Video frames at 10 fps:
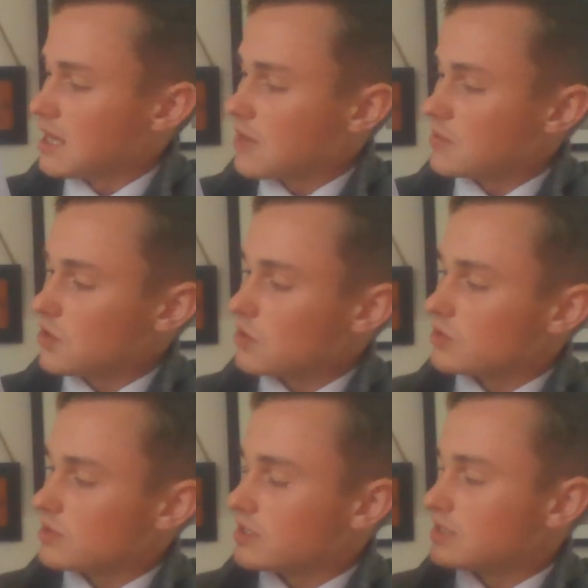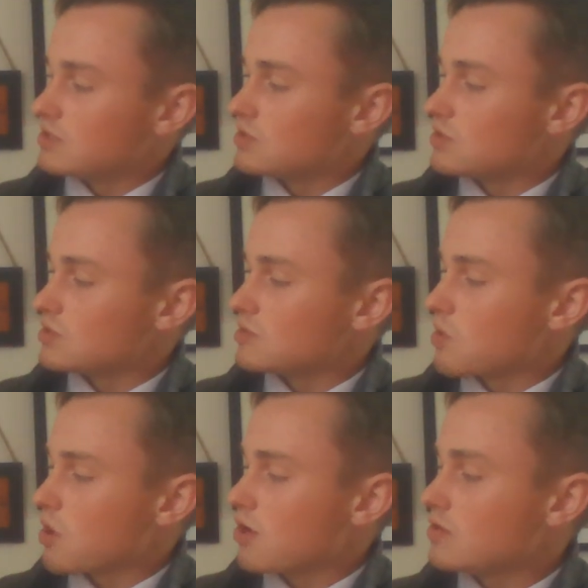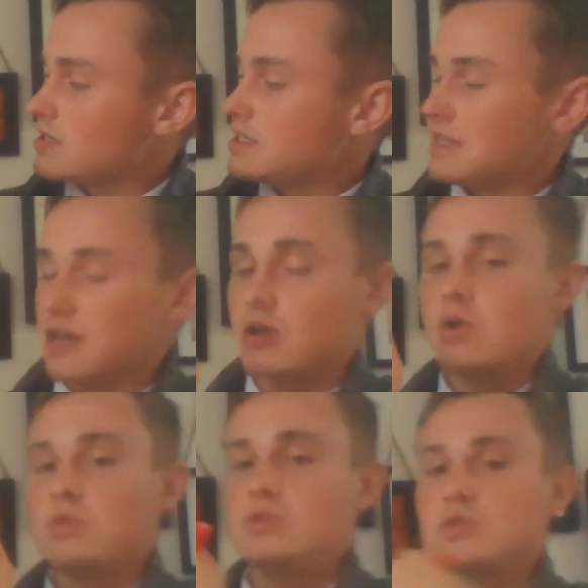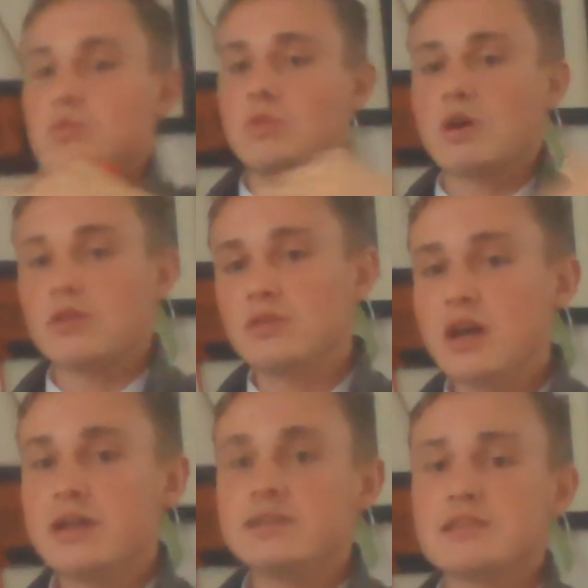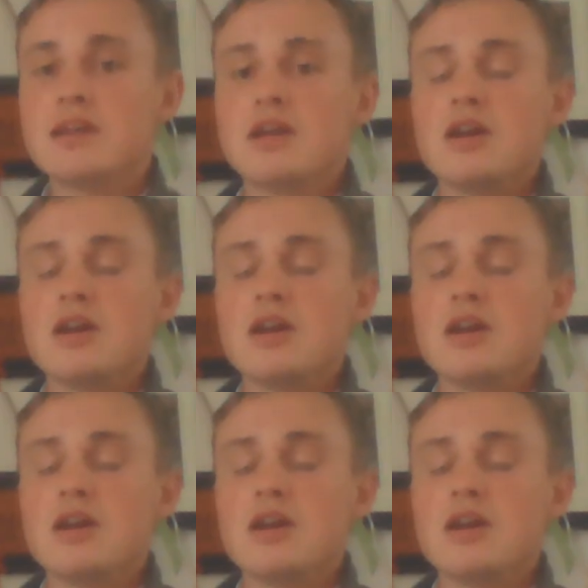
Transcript: And we go into some arteries that go to our lungs.